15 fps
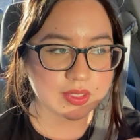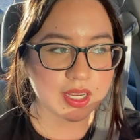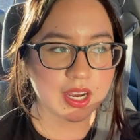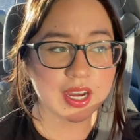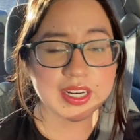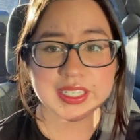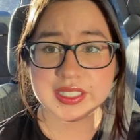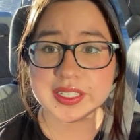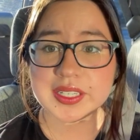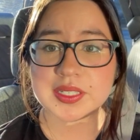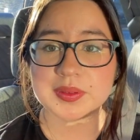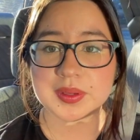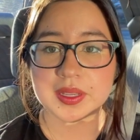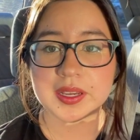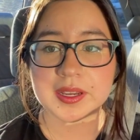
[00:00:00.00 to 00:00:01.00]
Honestly, it's
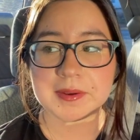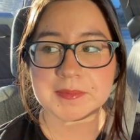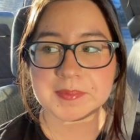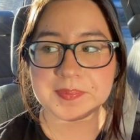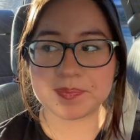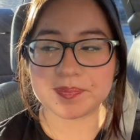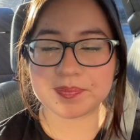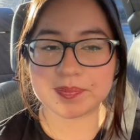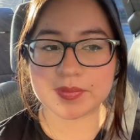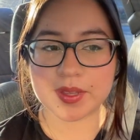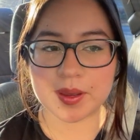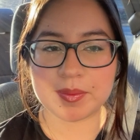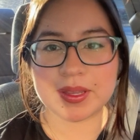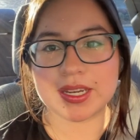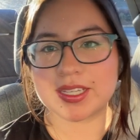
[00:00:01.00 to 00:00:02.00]
really good.
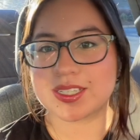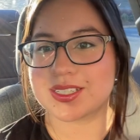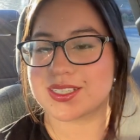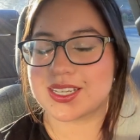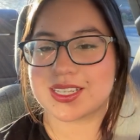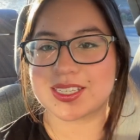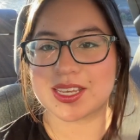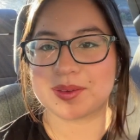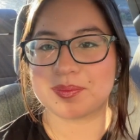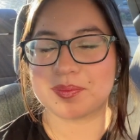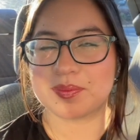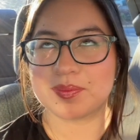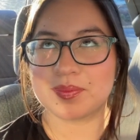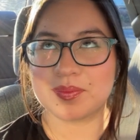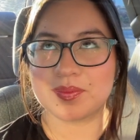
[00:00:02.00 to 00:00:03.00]
I mean, it just tastes like
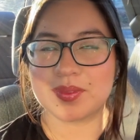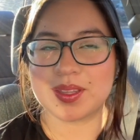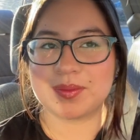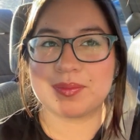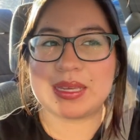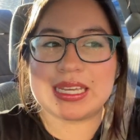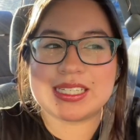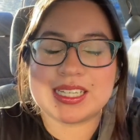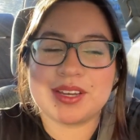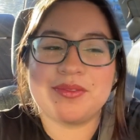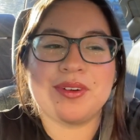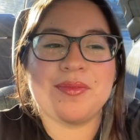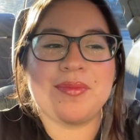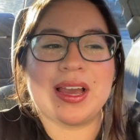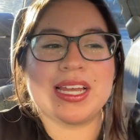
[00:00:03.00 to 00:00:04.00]
peach. It
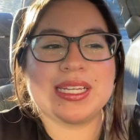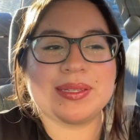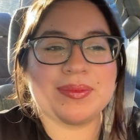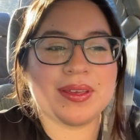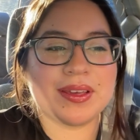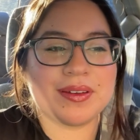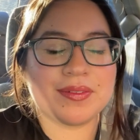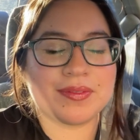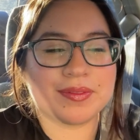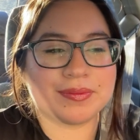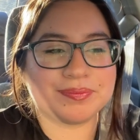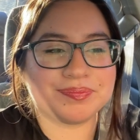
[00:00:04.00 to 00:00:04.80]
reminds me of,